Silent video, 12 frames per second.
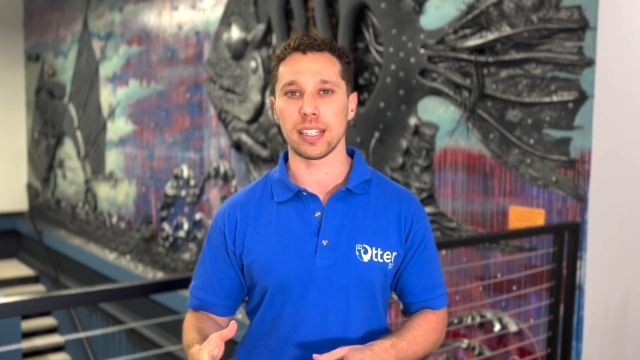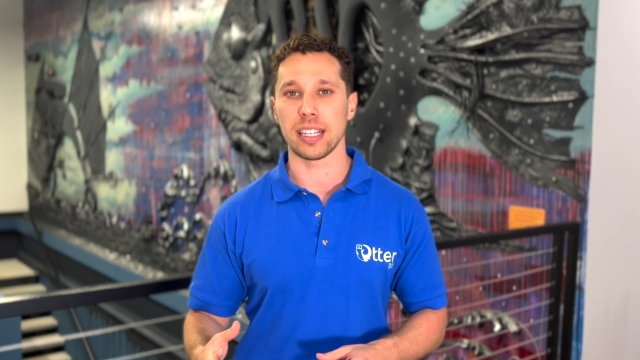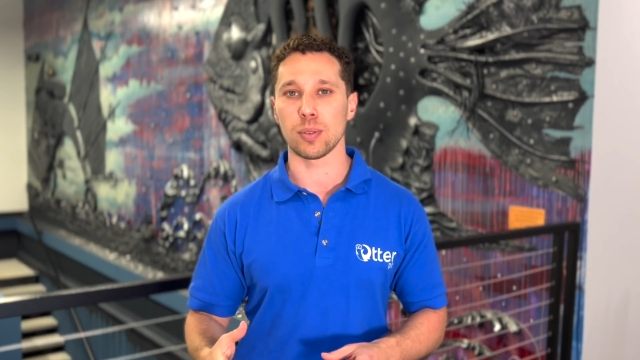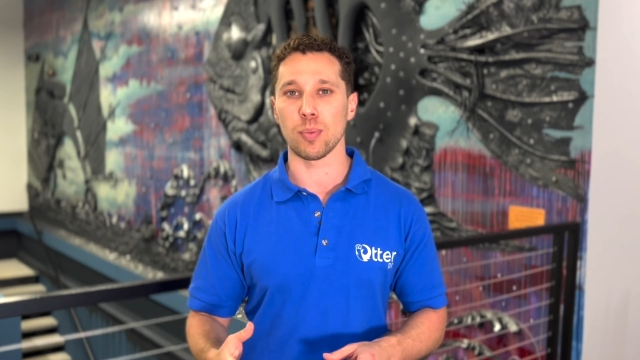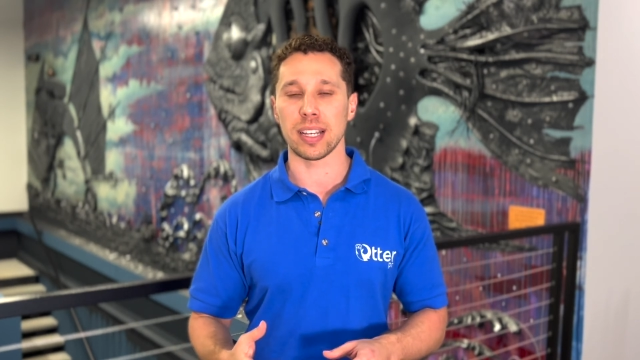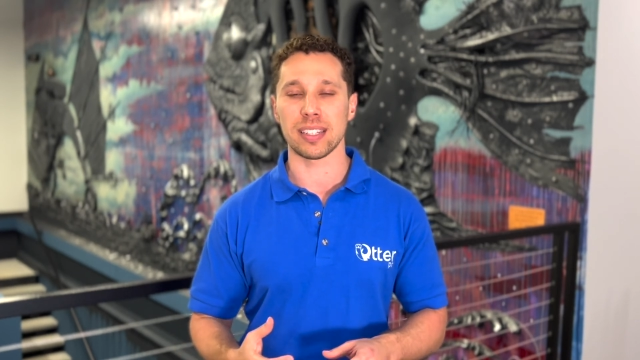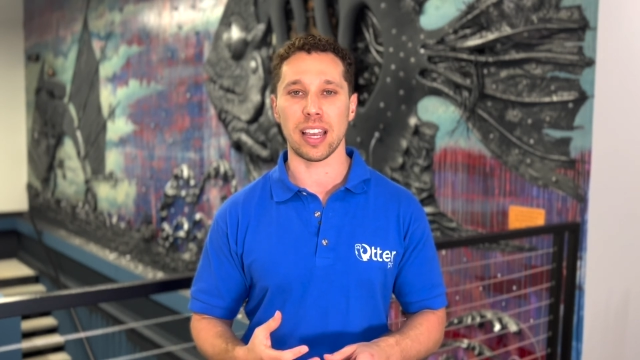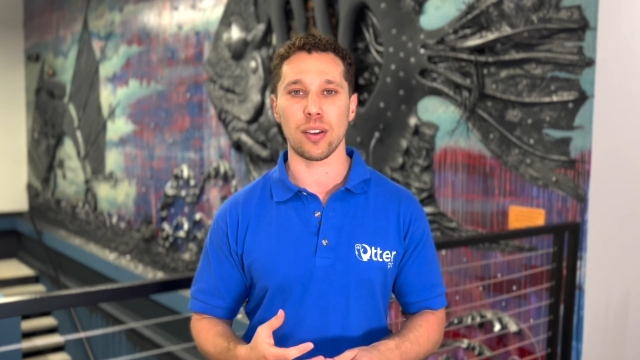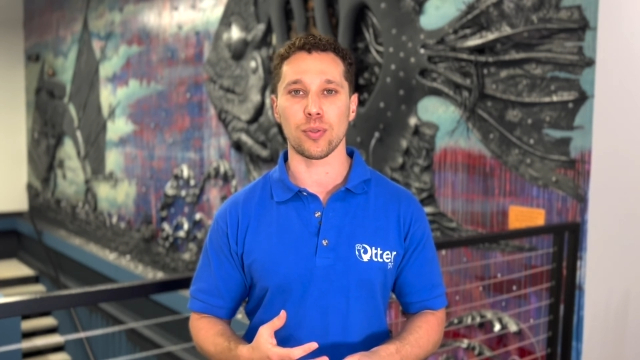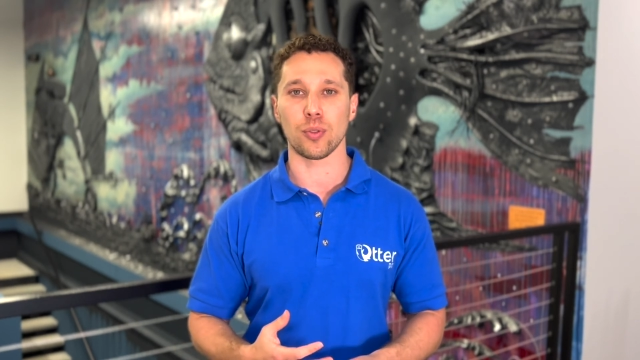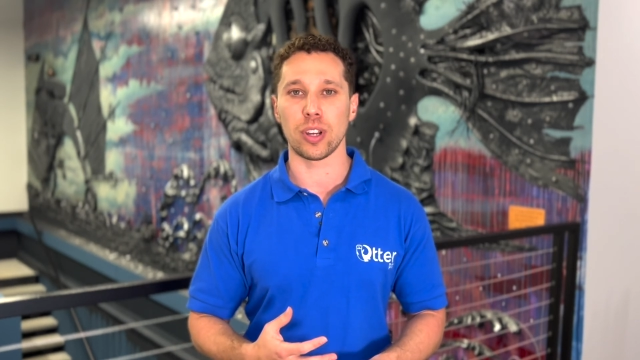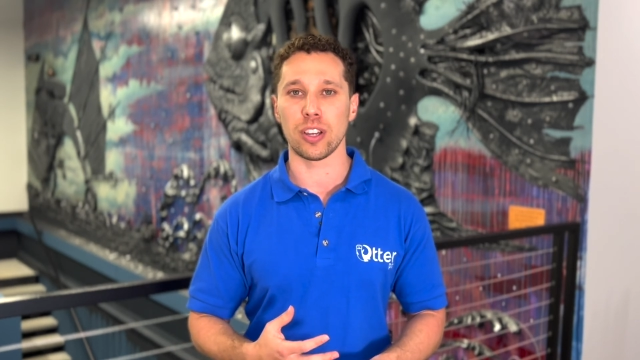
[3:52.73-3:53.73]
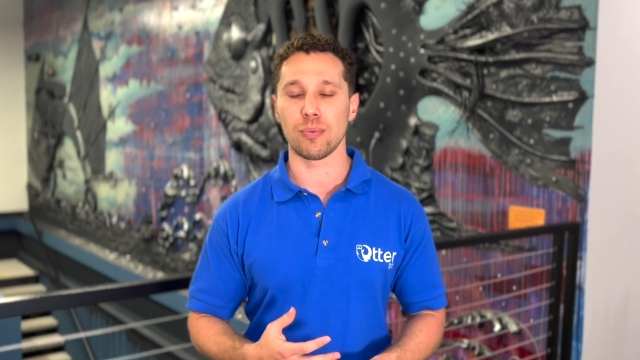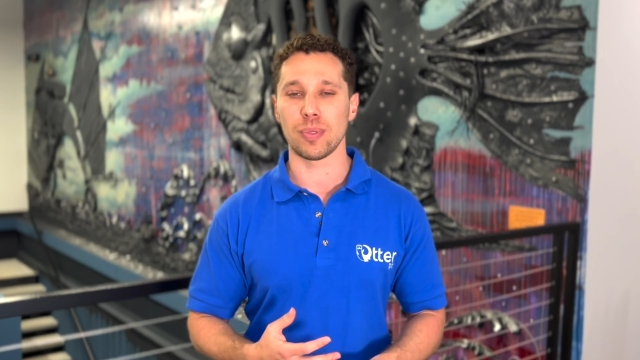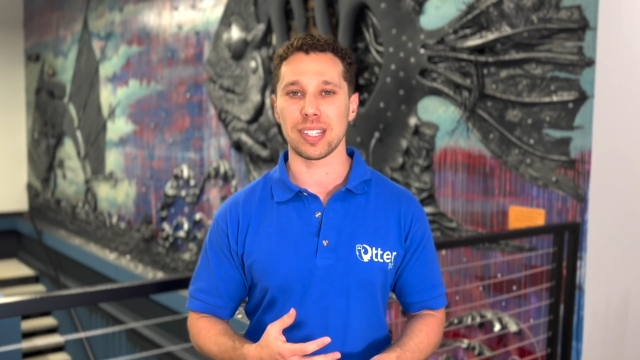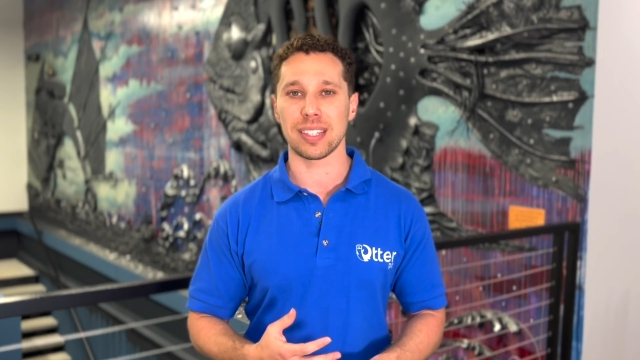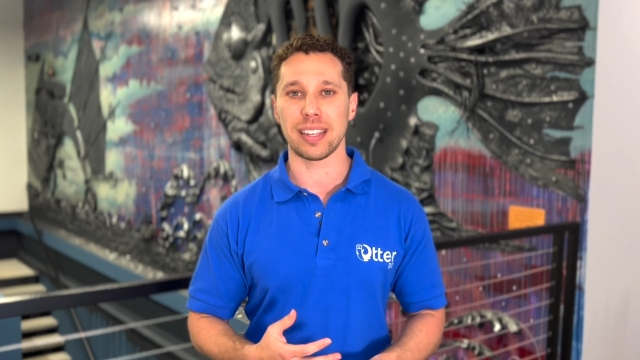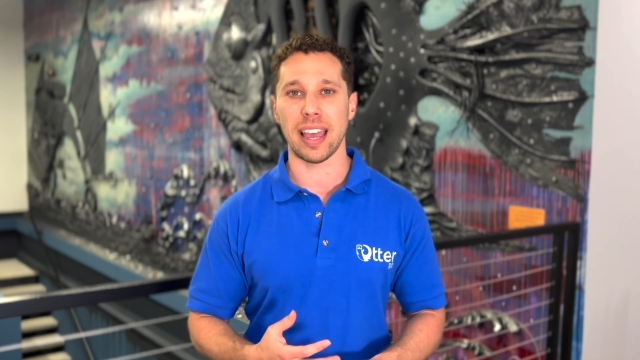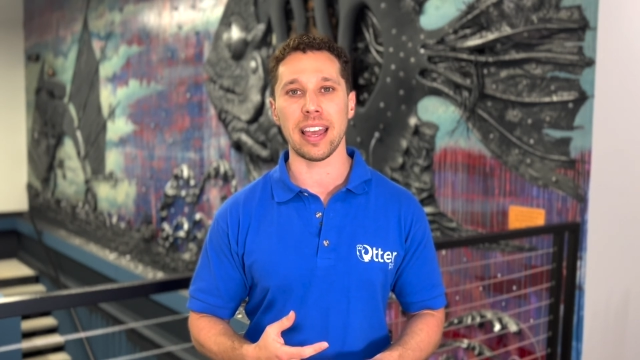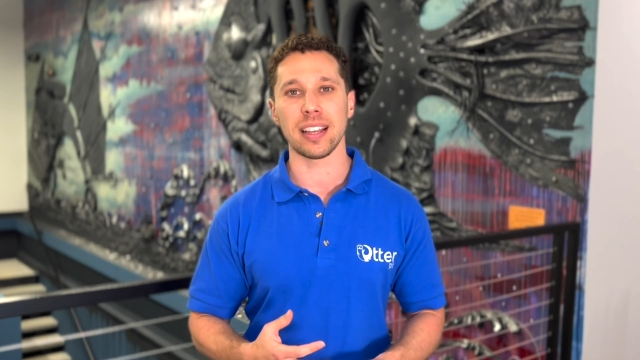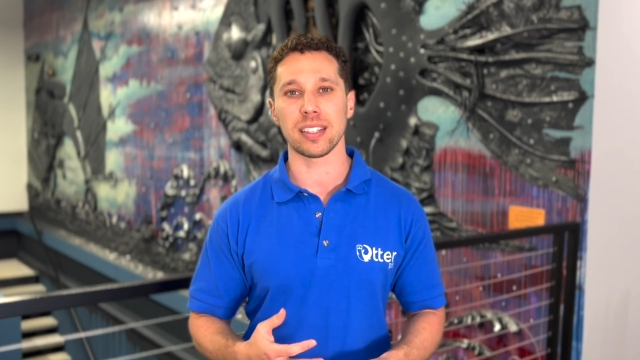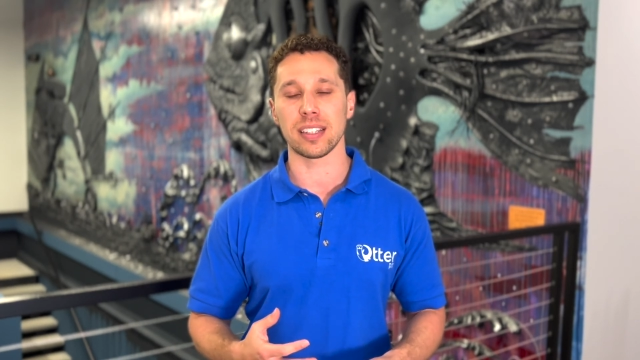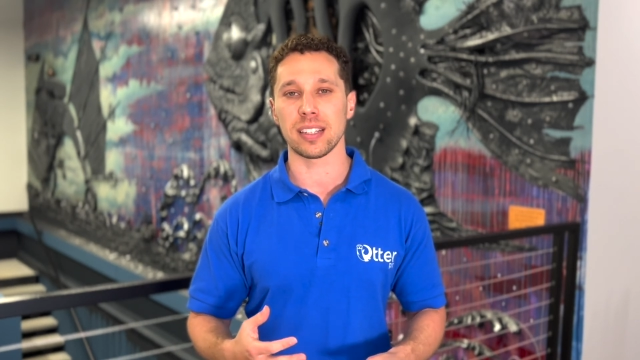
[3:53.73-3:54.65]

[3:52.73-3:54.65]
Is my site free of mistakes?